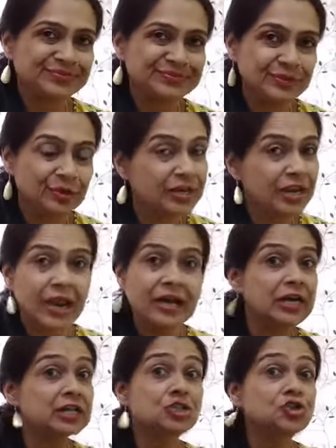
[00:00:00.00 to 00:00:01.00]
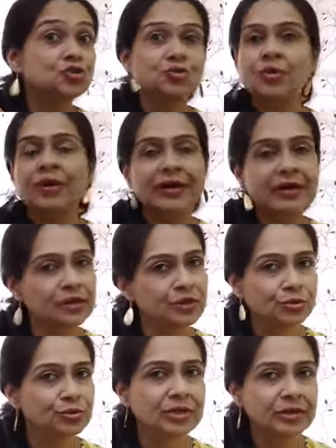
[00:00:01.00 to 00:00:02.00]
okay, and destroy it to
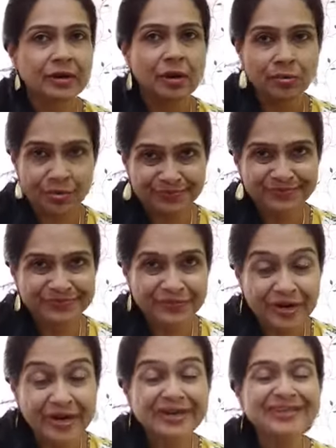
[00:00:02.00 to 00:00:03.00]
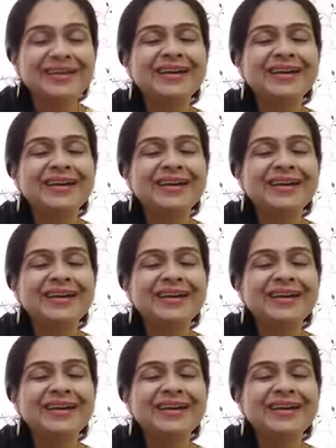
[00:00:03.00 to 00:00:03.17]
the ground, right?